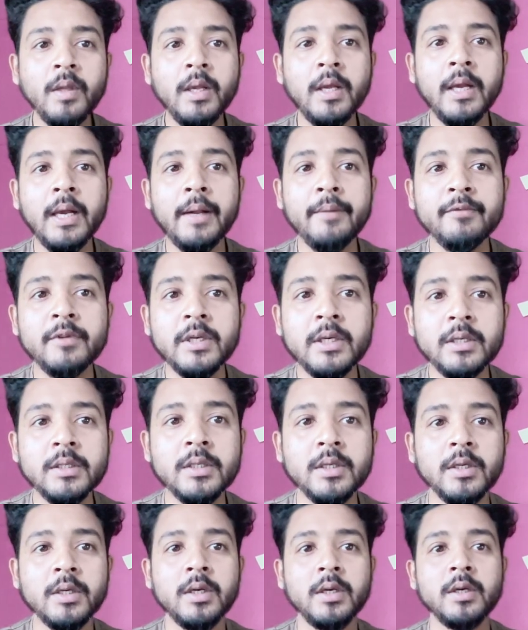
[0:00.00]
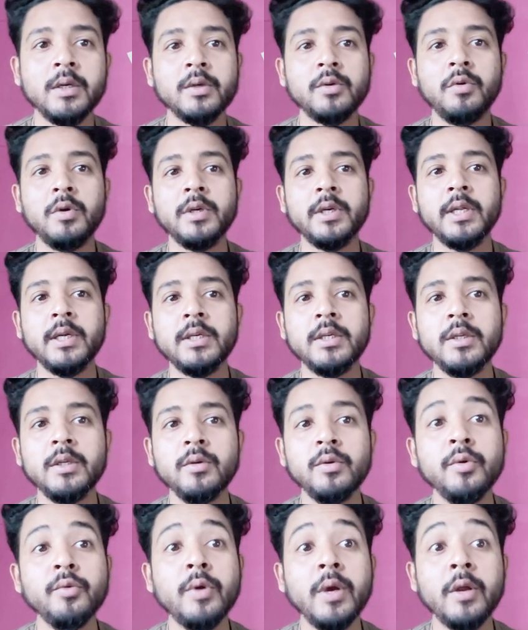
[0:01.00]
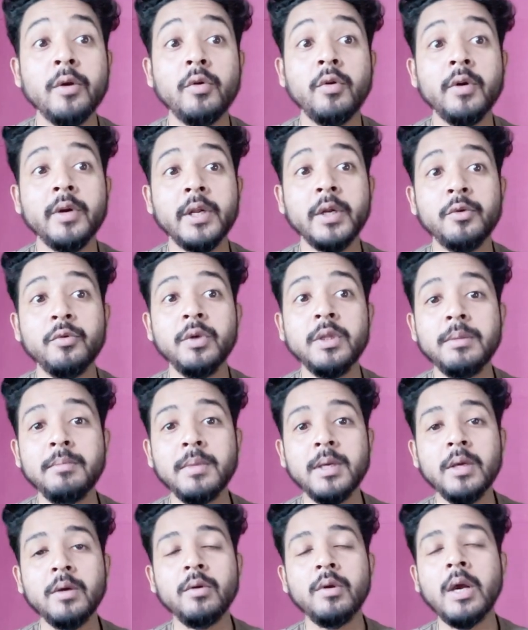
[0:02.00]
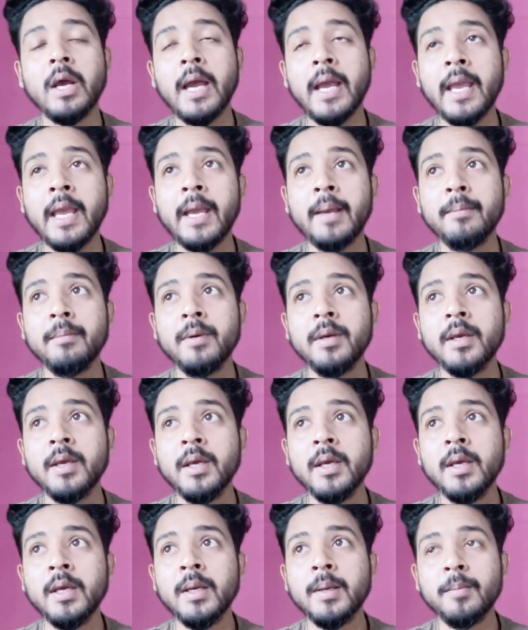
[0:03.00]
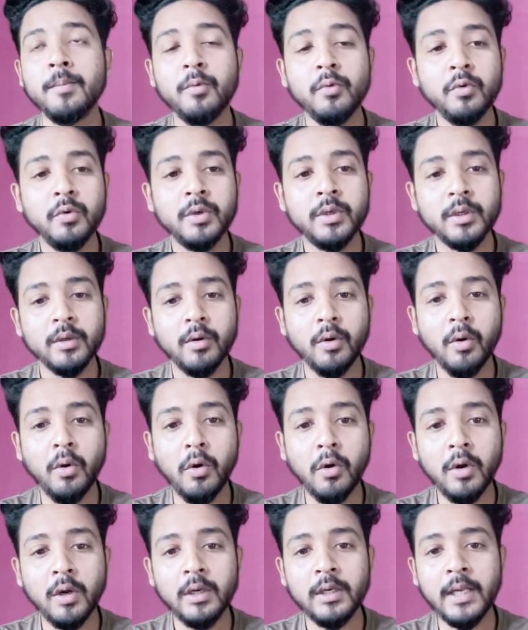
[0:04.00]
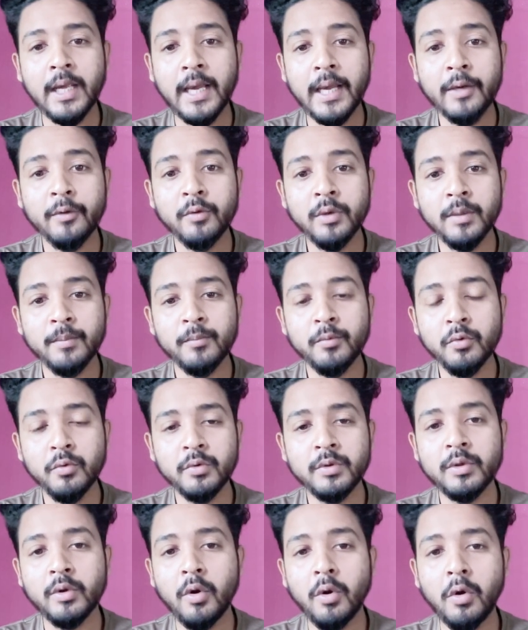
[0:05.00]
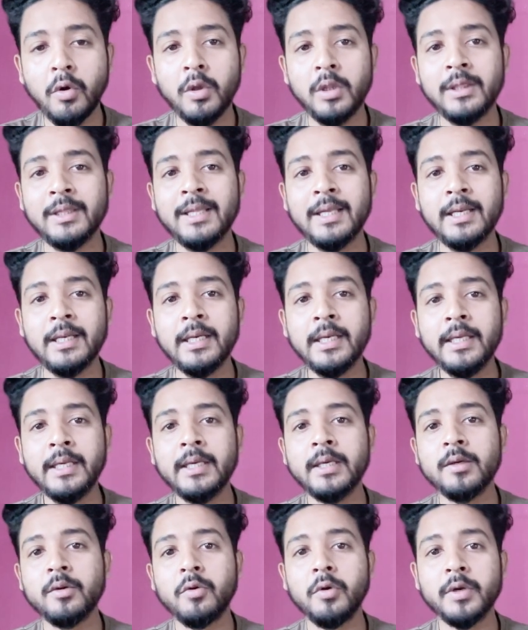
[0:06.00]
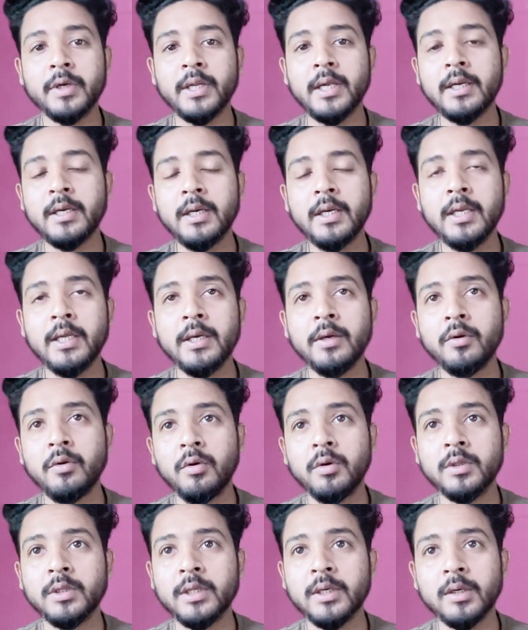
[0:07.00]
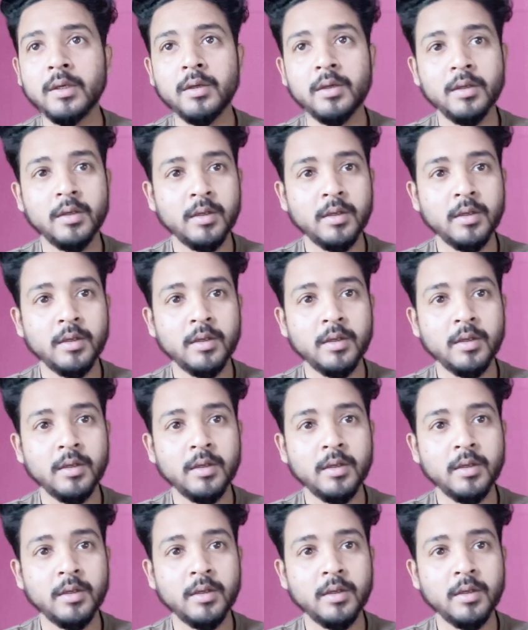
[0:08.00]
after contacting, you can contact with me. I have a I will put all the link, contact link on the